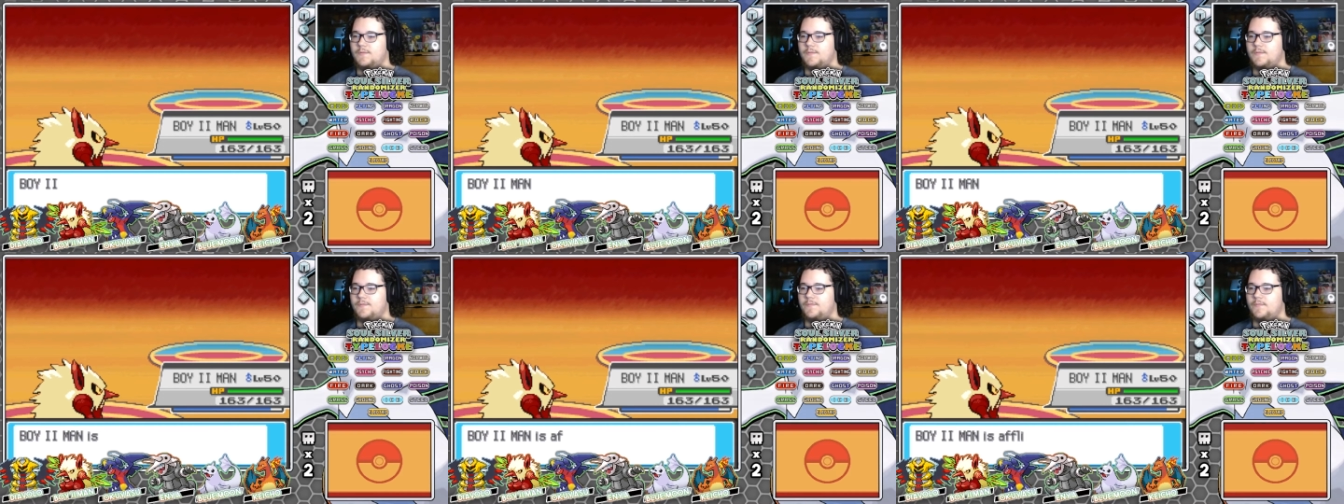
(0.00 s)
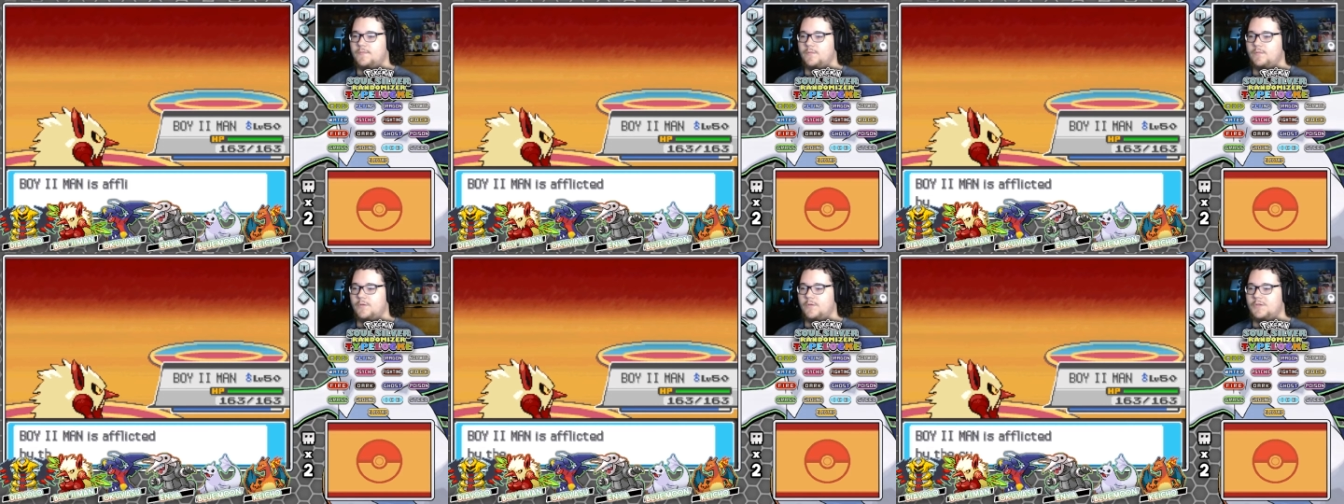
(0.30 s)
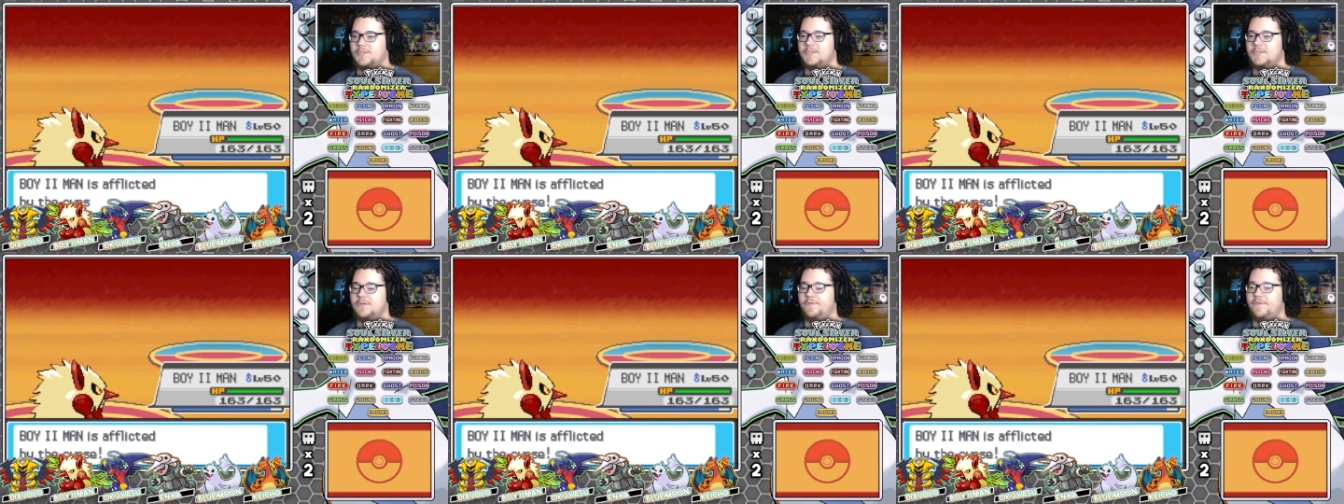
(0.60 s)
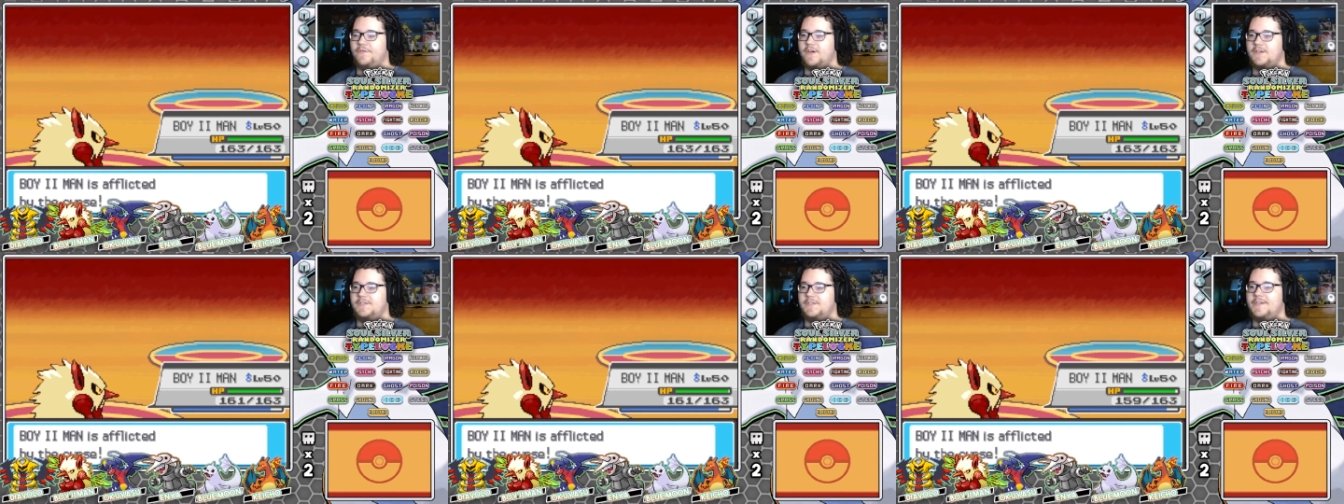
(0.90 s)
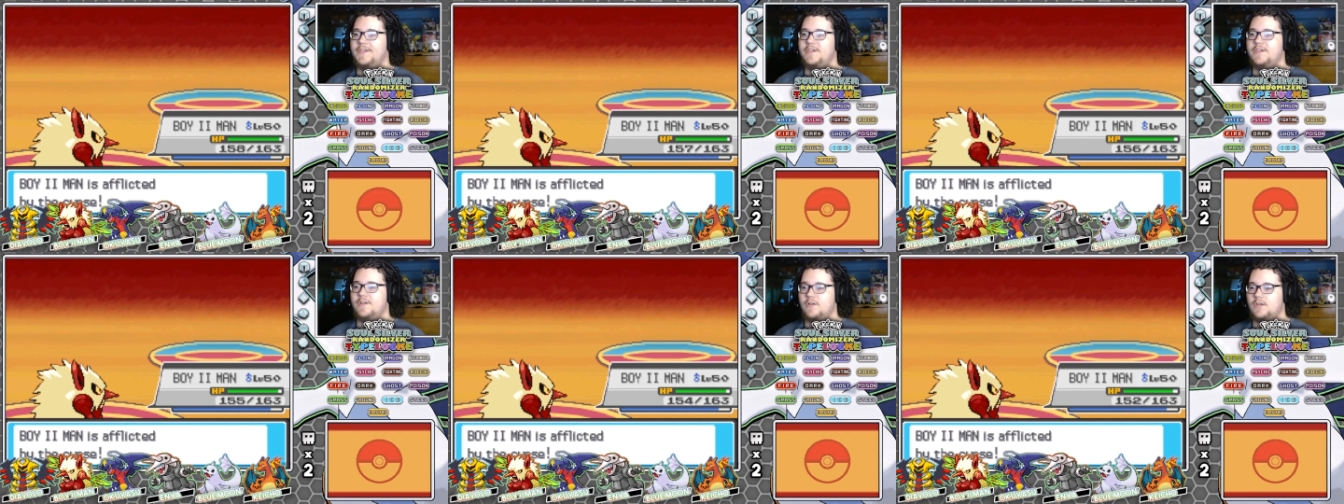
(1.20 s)
Which is a phrase I
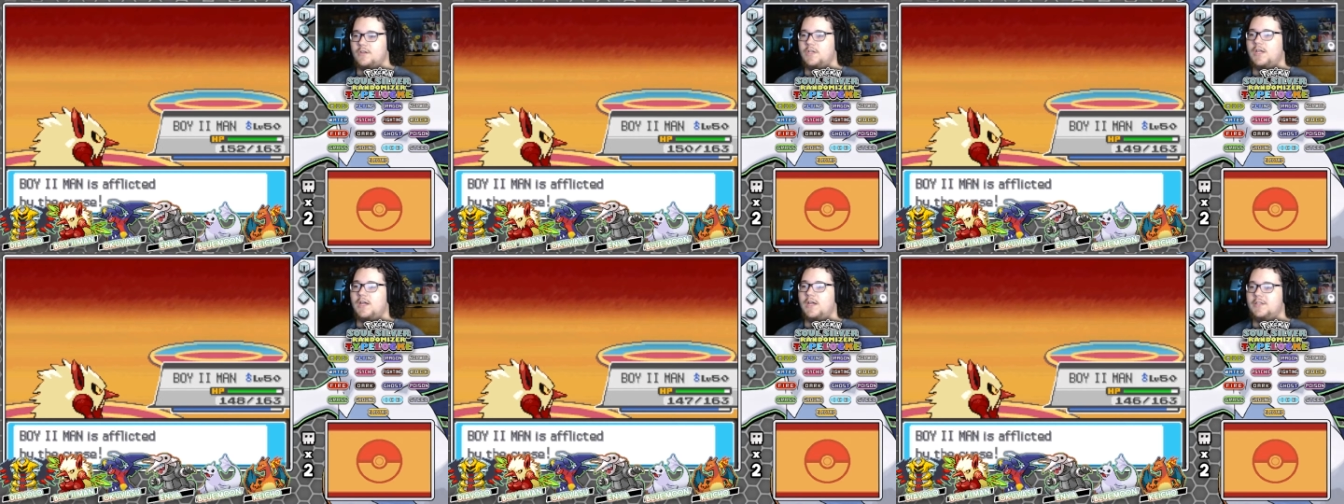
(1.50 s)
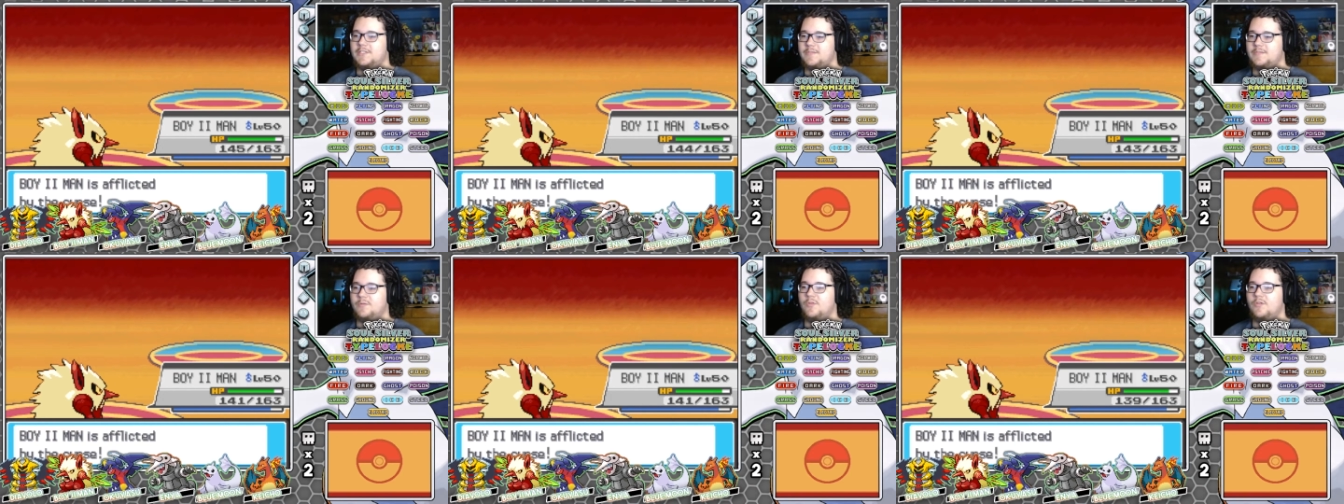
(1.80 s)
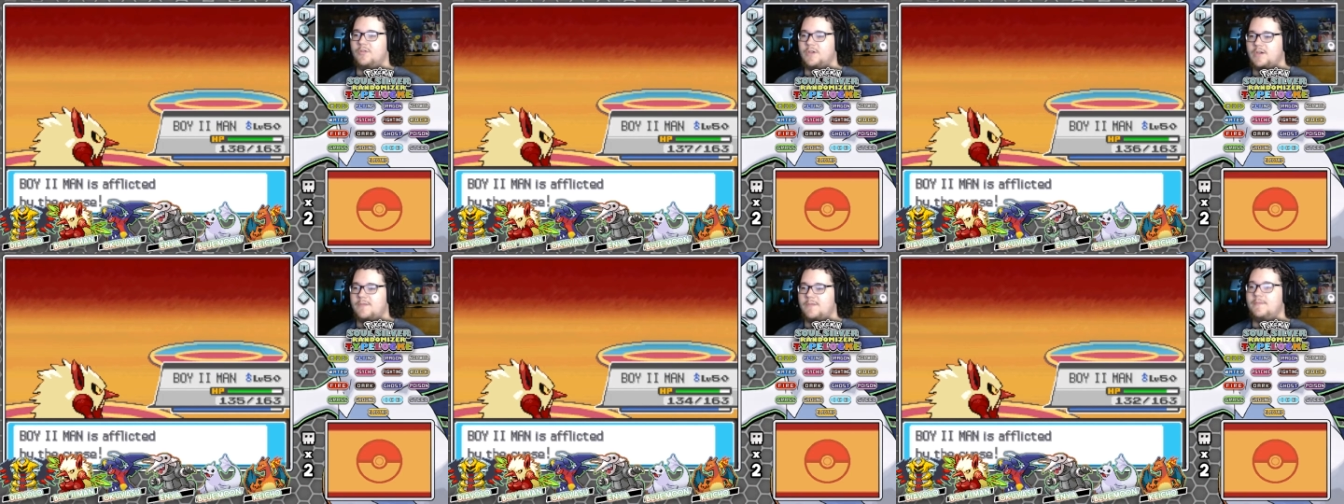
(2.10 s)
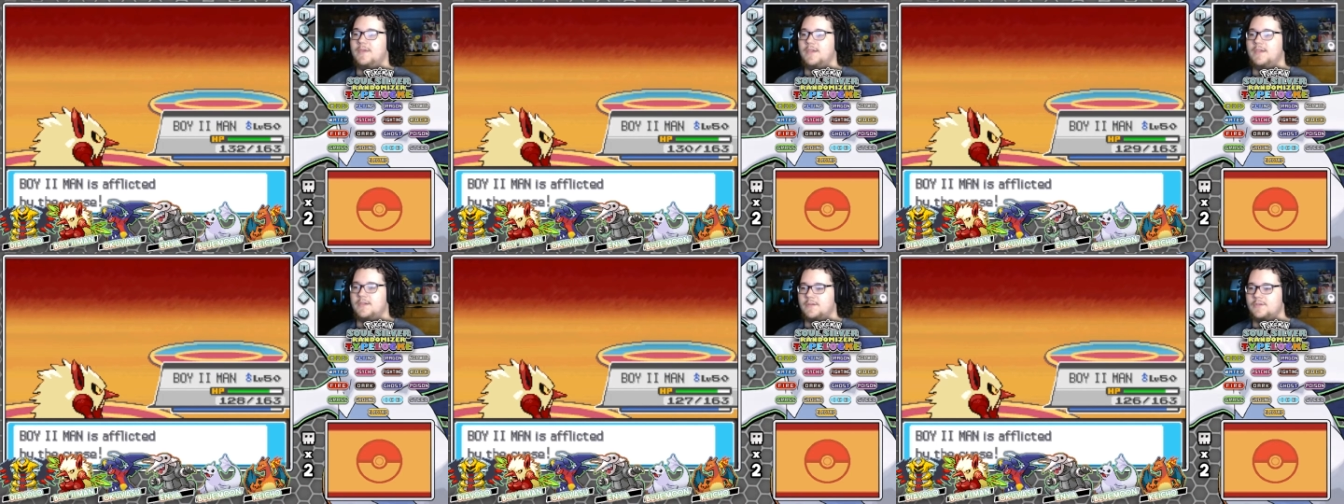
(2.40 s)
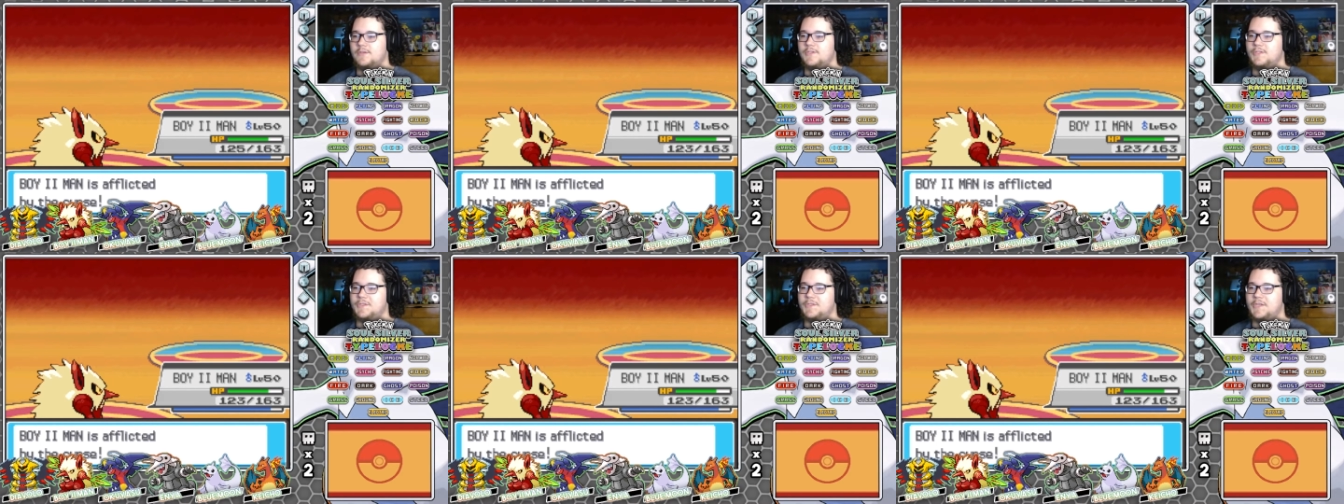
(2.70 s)
hear a lot spoken to me.
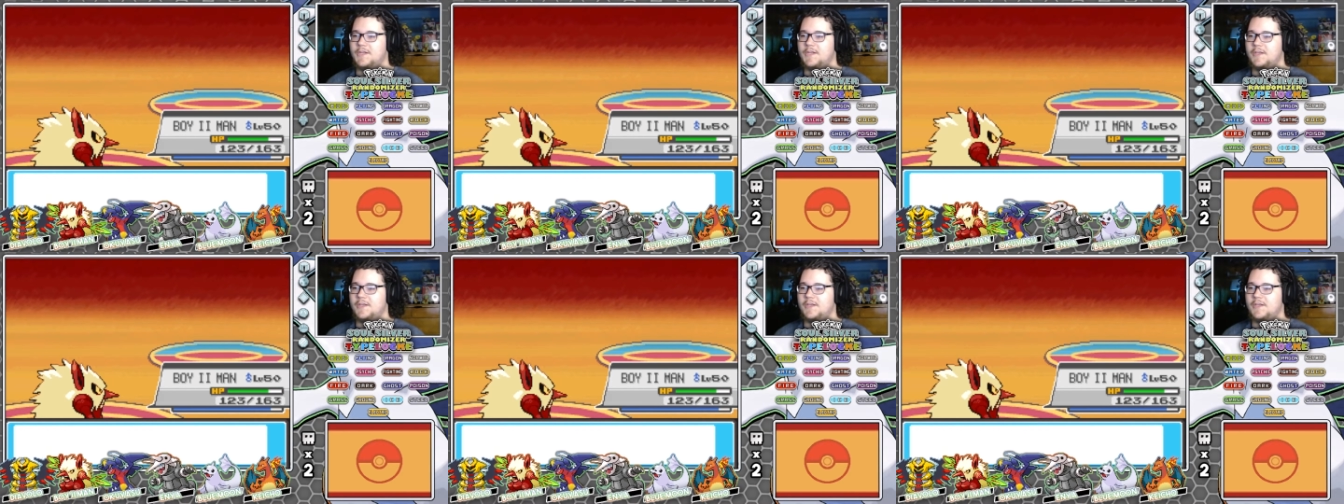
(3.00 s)
Just kidding.